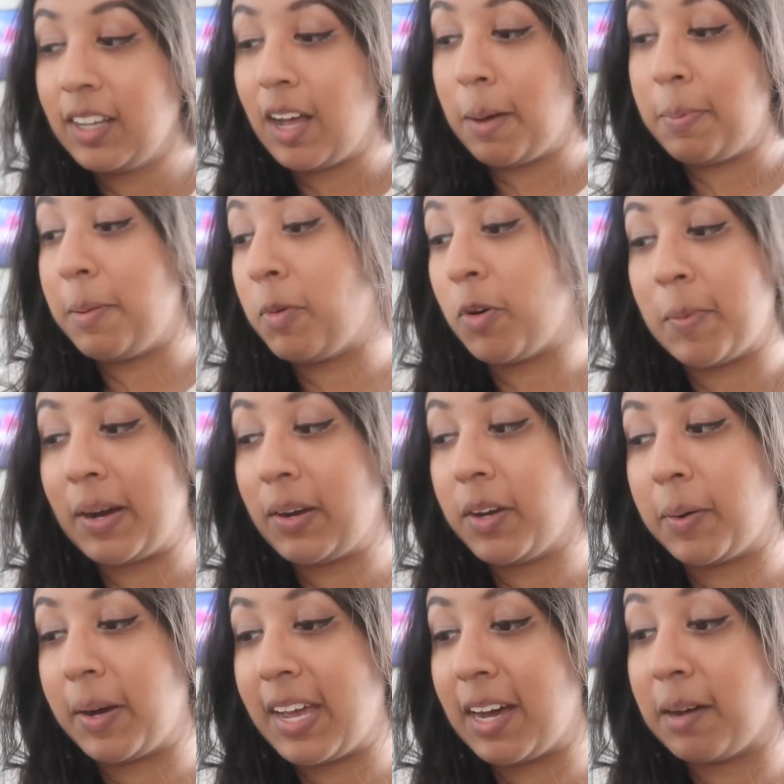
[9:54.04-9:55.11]
a bit more about
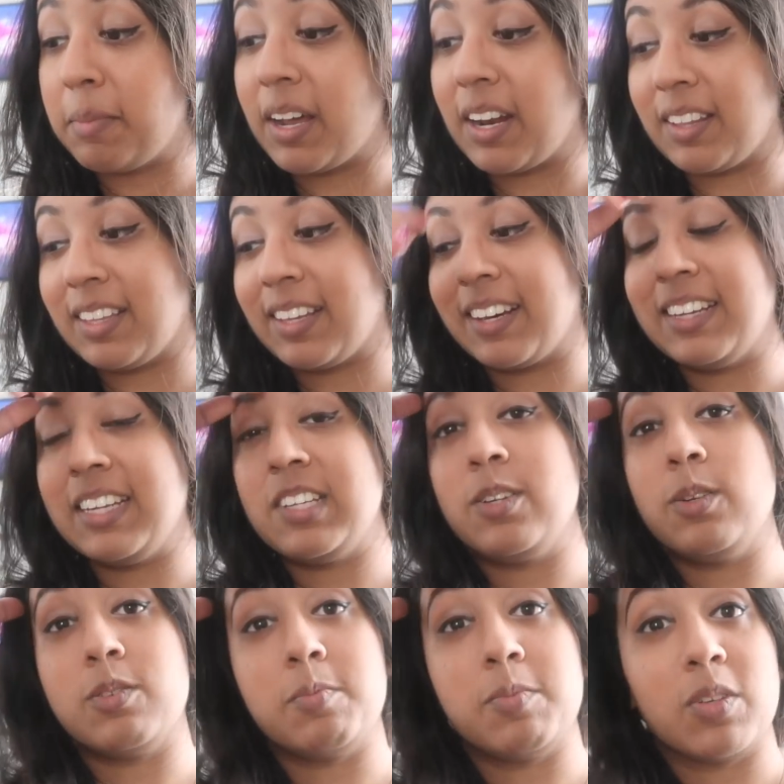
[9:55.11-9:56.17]
who I am and I think I need to
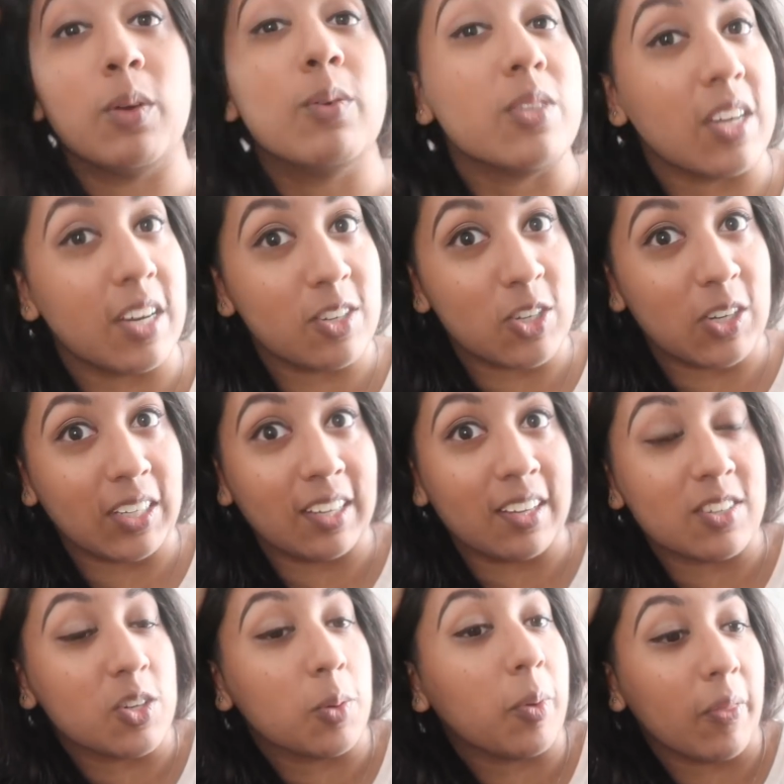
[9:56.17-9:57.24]
do some soul searching
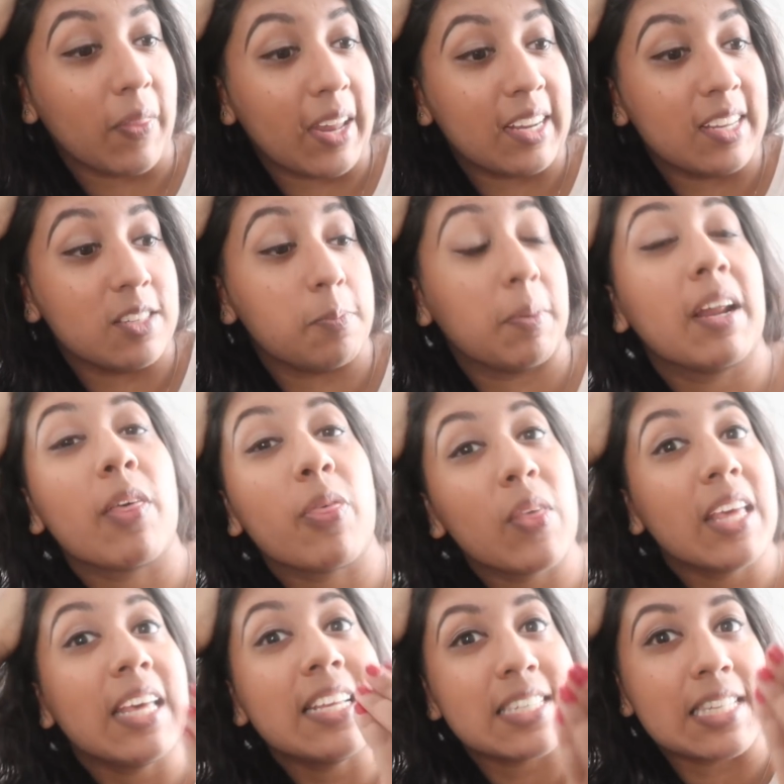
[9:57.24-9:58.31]
as to what that is but I
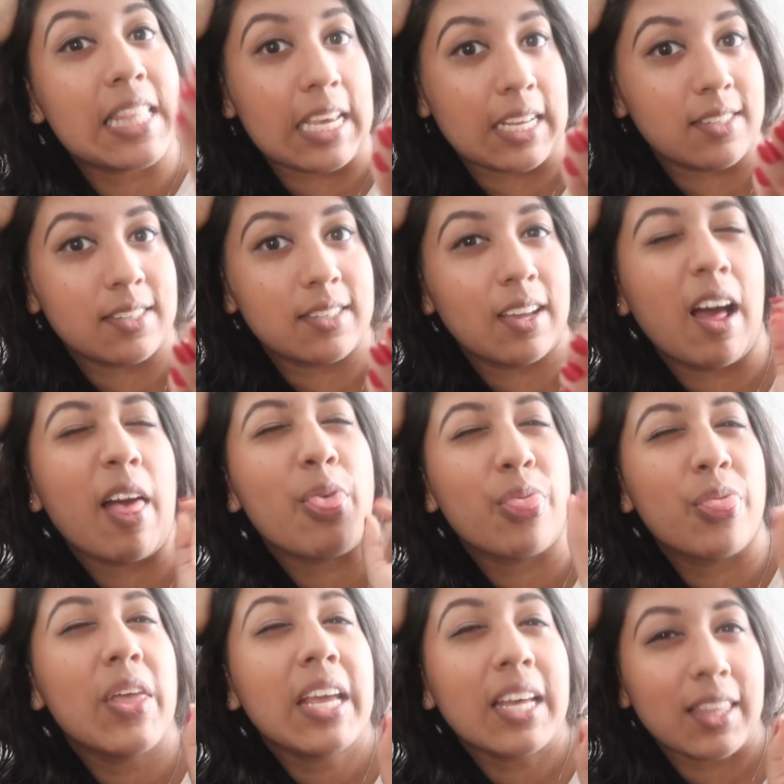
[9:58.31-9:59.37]
think it's this I
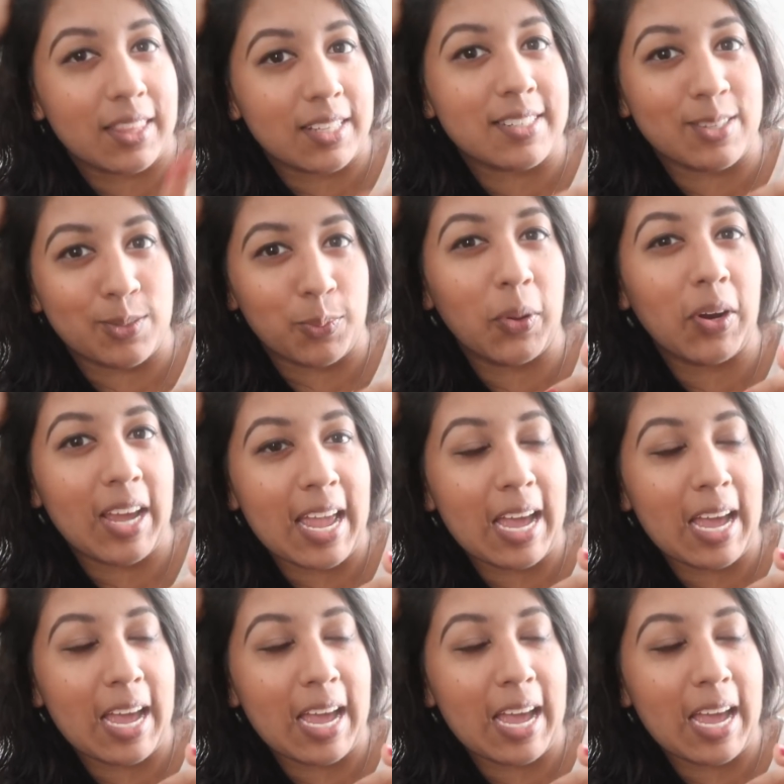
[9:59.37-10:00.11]
think this is what I